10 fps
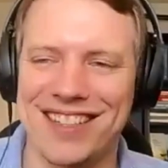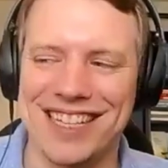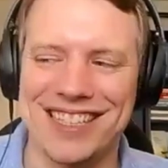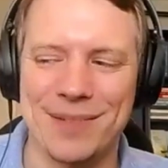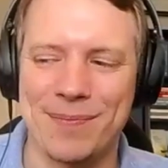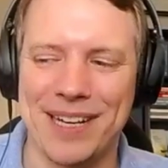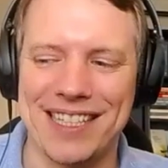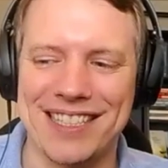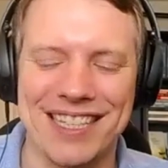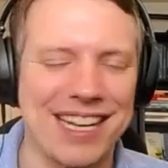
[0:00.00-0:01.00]
that's
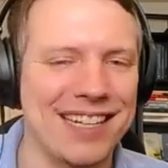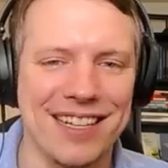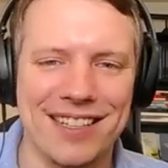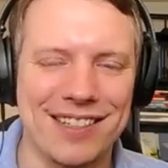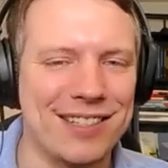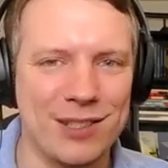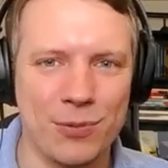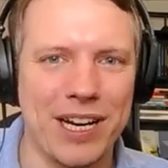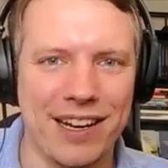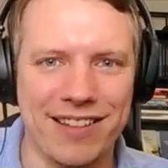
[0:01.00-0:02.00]
amazing. And this is
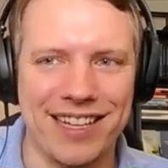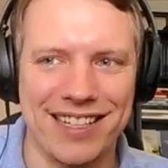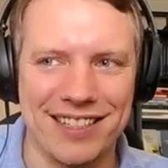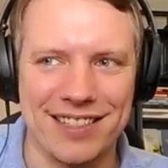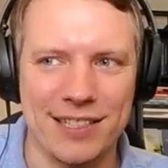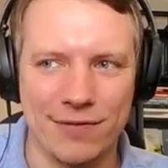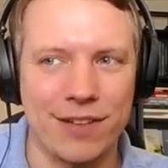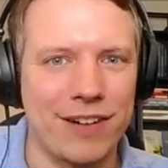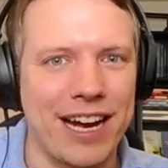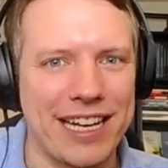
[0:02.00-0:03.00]
where I think this
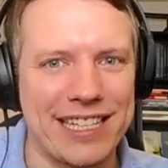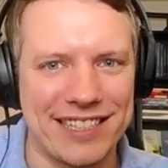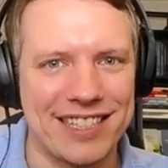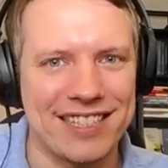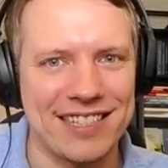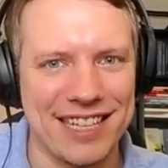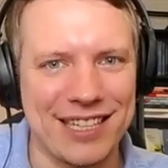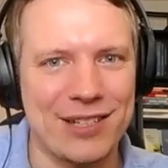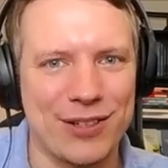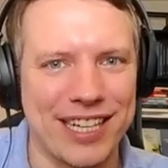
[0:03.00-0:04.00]
verweilen, this
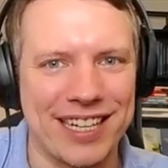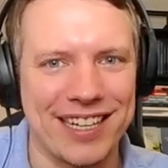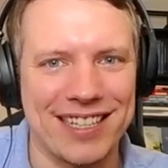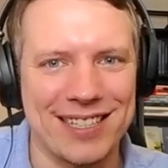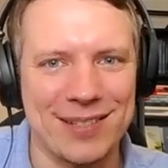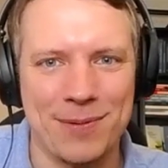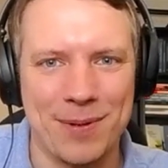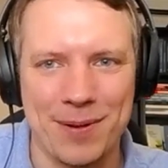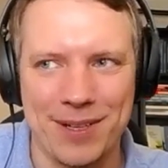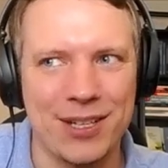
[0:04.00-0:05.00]
lingering is
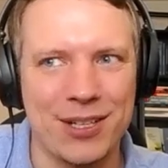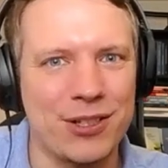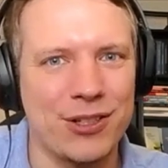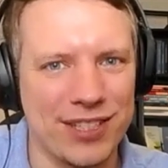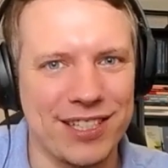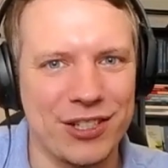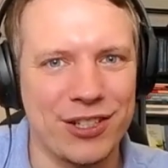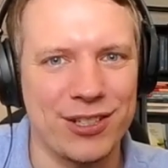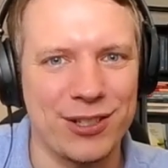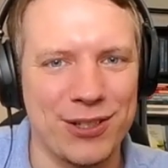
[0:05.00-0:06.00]
a good
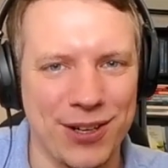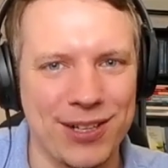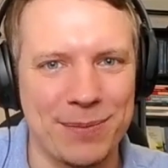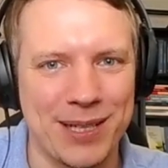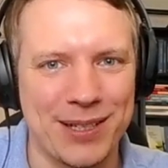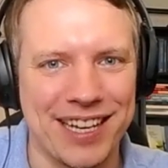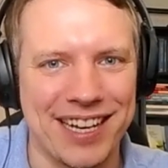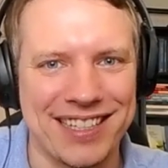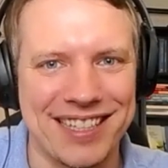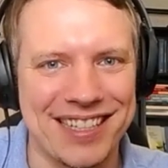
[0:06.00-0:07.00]
transition to talk about
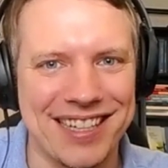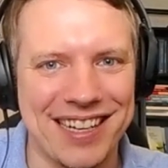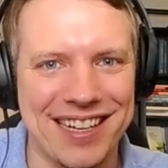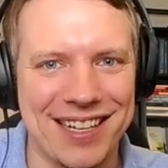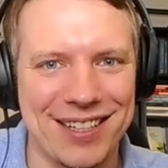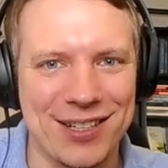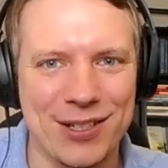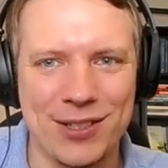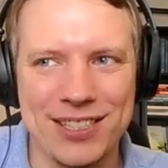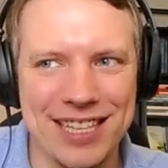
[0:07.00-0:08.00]
that. Yeah.
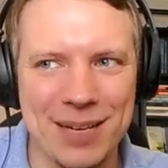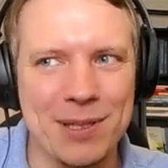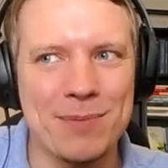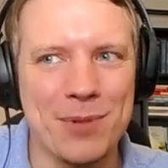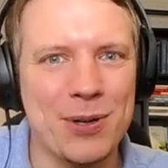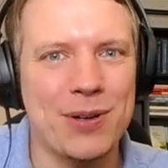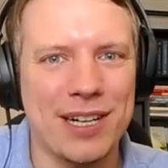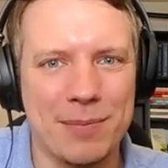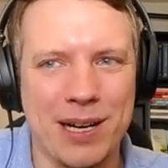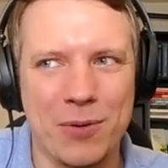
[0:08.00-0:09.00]
Could you say a bit
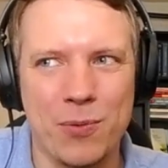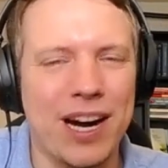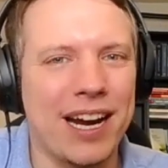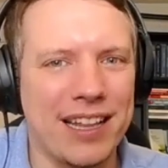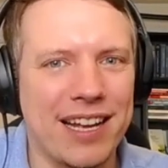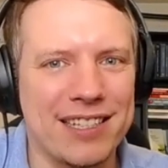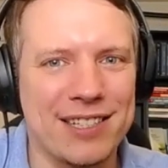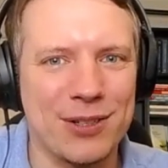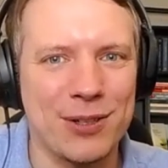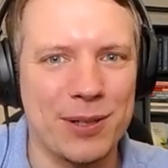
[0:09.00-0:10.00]
more about why that's
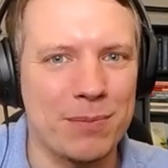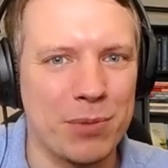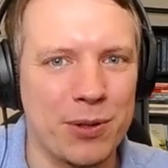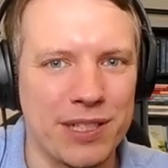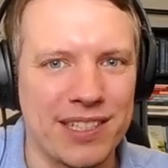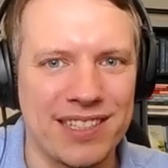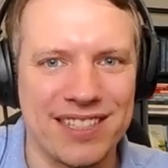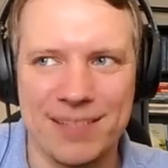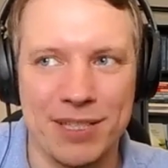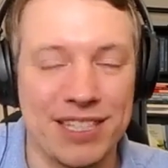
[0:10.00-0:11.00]
so
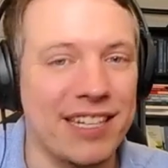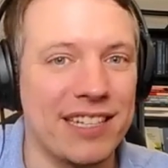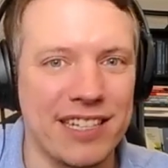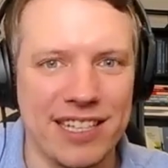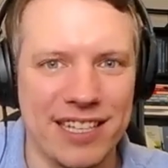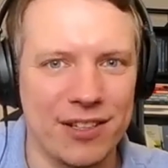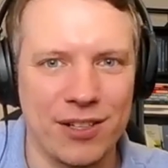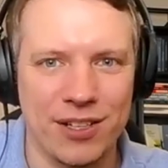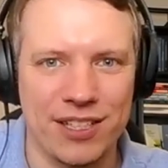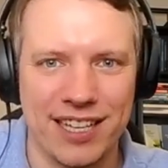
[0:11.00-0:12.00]
important, particularly in the
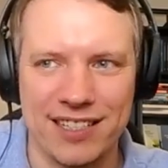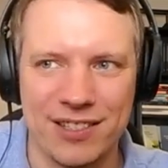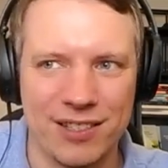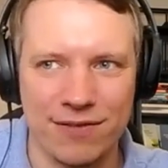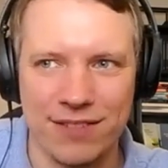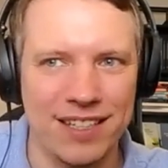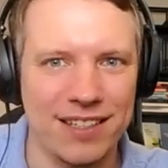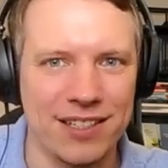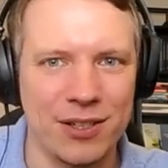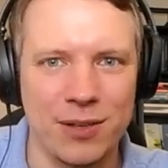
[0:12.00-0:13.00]
context of,
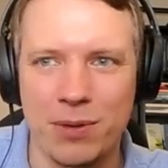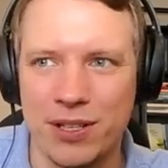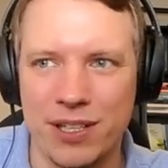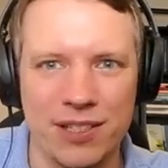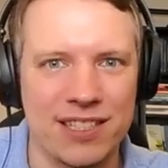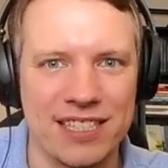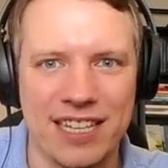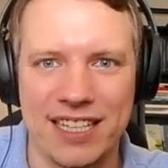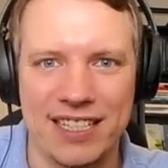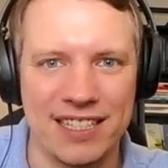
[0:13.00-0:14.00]
you know, a burnout
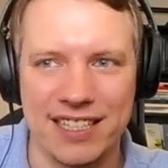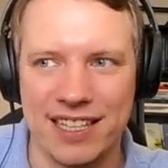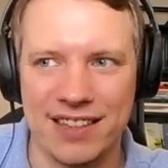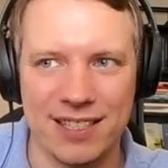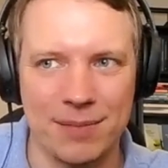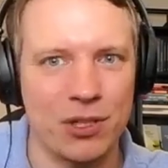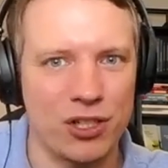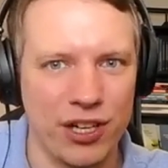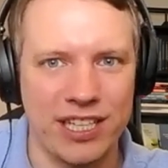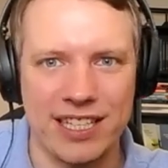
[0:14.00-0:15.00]
society and this
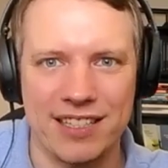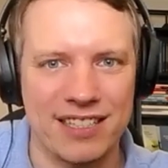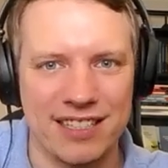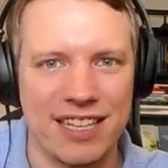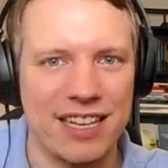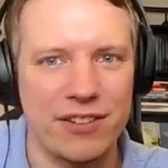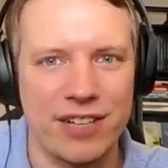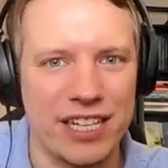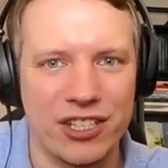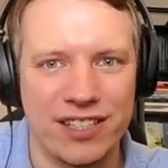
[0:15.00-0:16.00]
beschleunigung, this
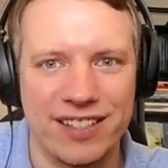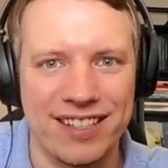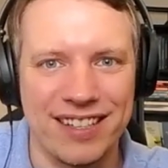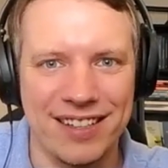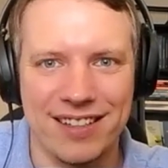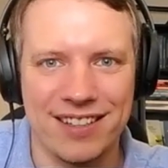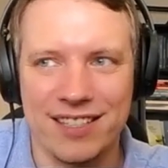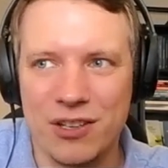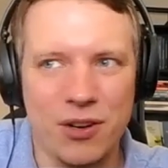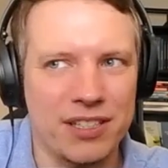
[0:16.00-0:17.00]
acceleration, the
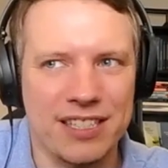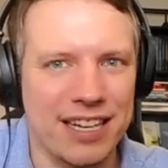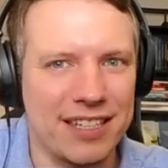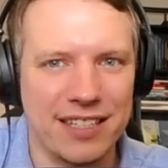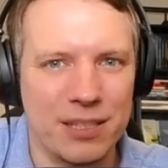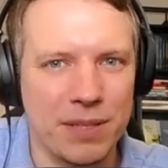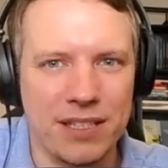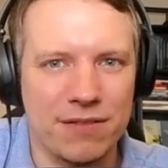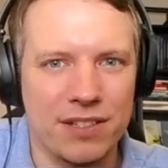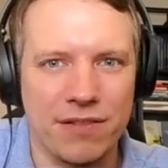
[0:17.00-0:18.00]
nauseating
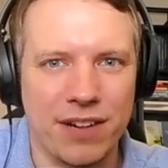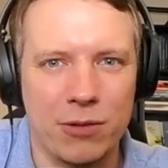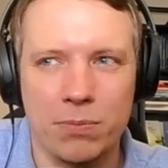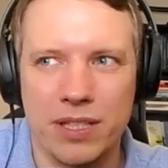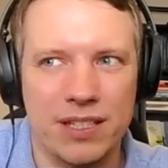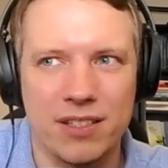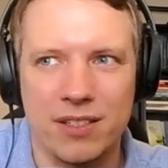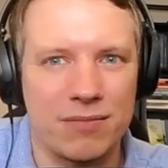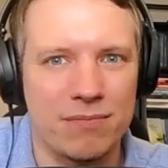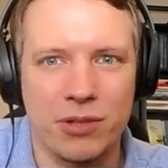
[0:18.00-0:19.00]
speed of development
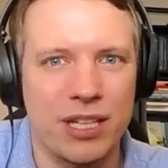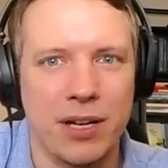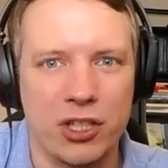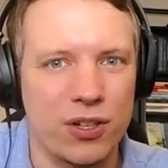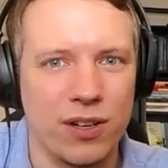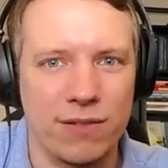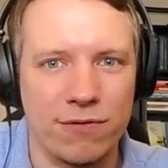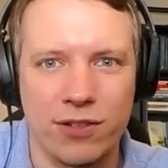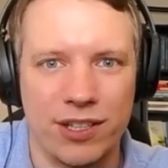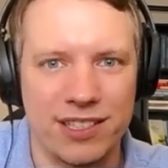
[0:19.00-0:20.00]
on pretty much all
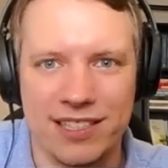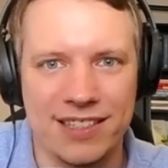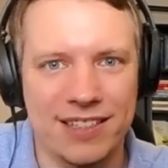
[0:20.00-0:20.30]
fronts?